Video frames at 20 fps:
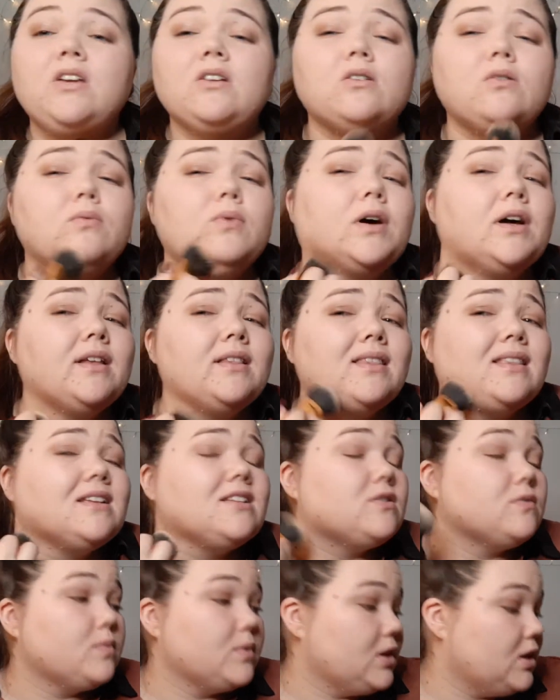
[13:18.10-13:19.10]
you know what?
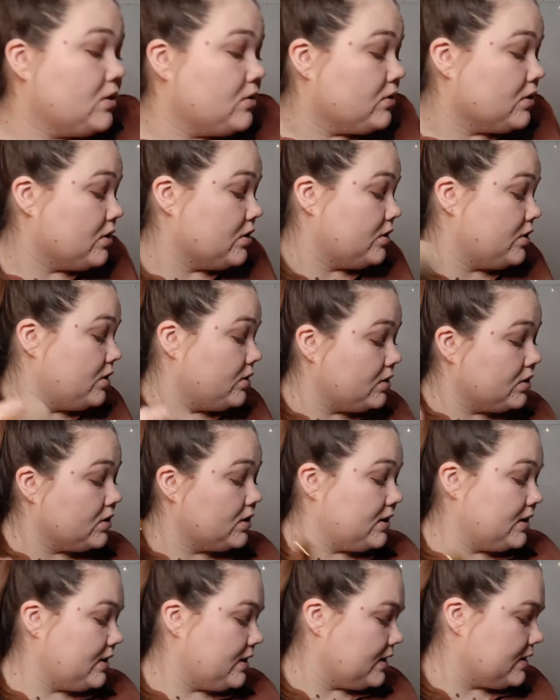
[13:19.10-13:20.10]
That's when you learn. You
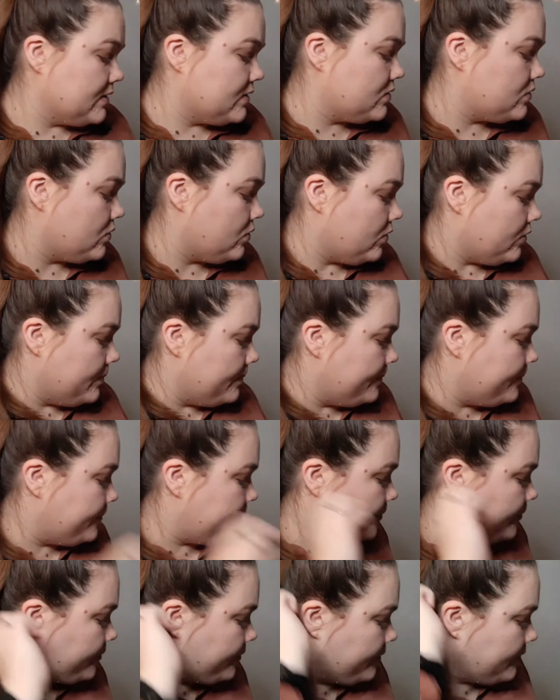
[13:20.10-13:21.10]
learn in high school.
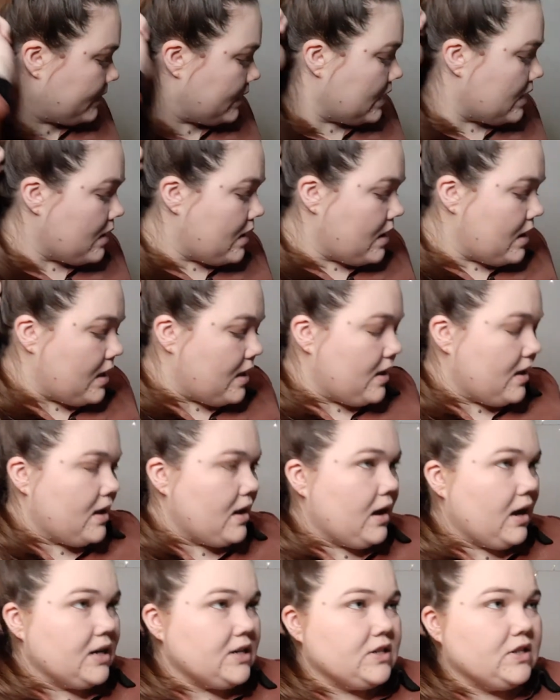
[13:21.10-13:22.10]

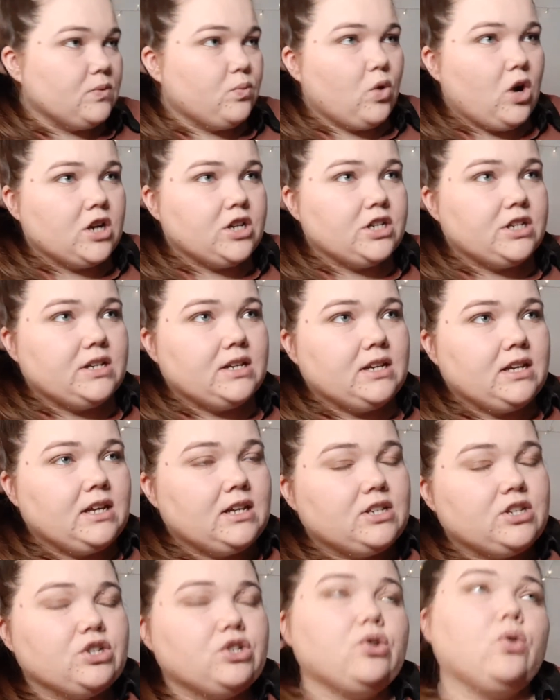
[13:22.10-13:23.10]
I used to watch
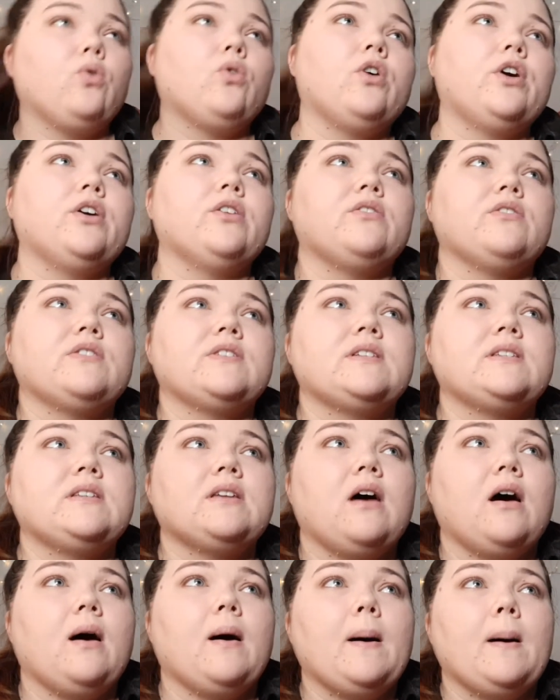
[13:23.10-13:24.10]
Nikki
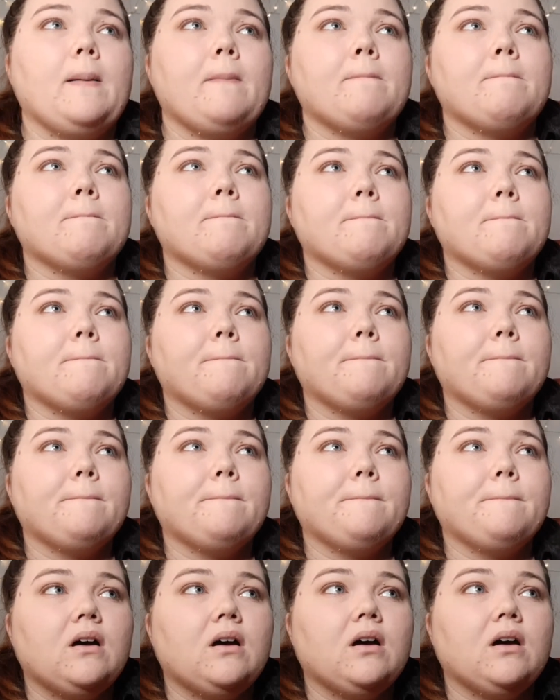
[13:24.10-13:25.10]
tutorials,
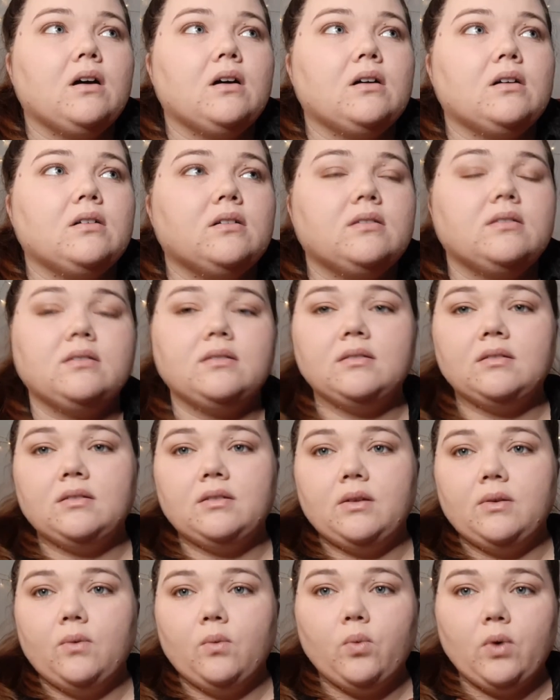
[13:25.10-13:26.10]

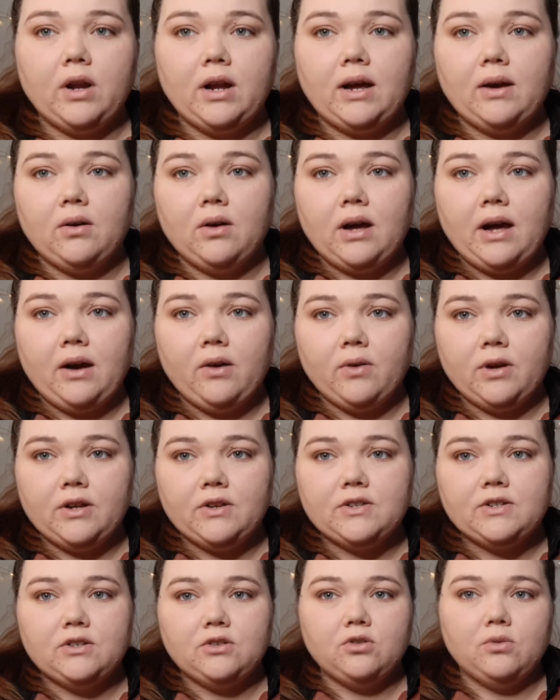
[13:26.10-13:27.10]
how I
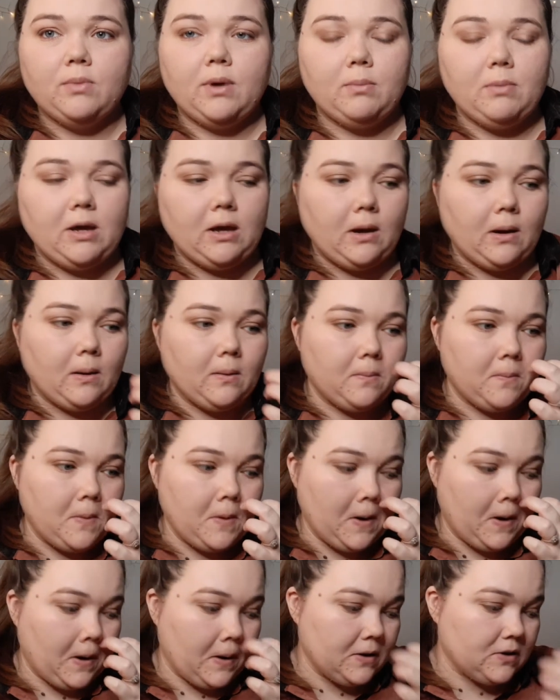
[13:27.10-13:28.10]
used to do my makeup
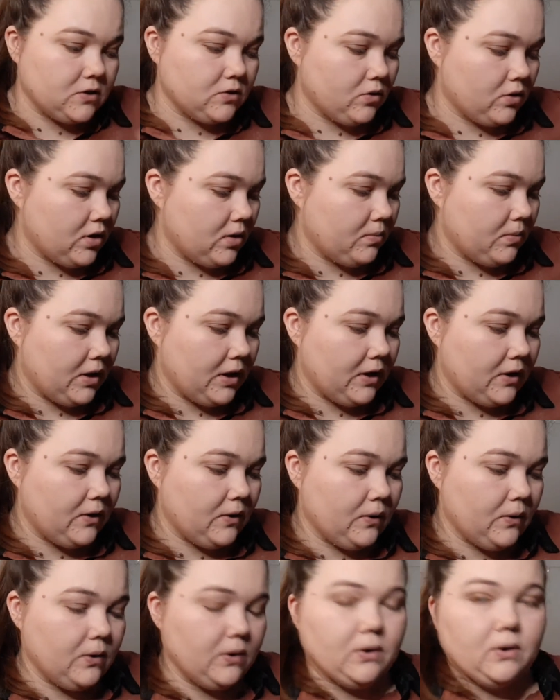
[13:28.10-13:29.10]
in high school, and I'm like,
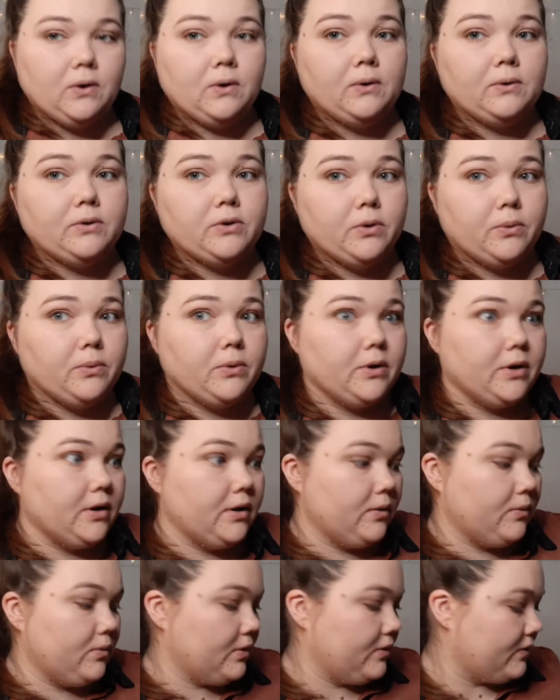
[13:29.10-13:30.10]
girl, don't
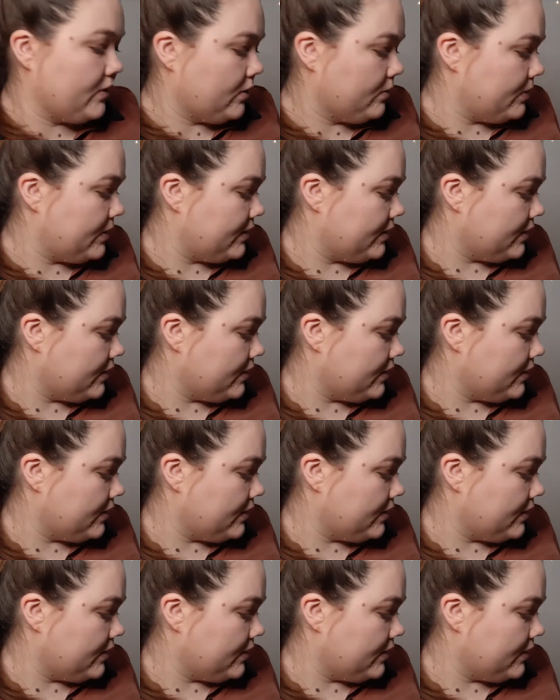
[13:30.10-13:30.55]
worry, we've all been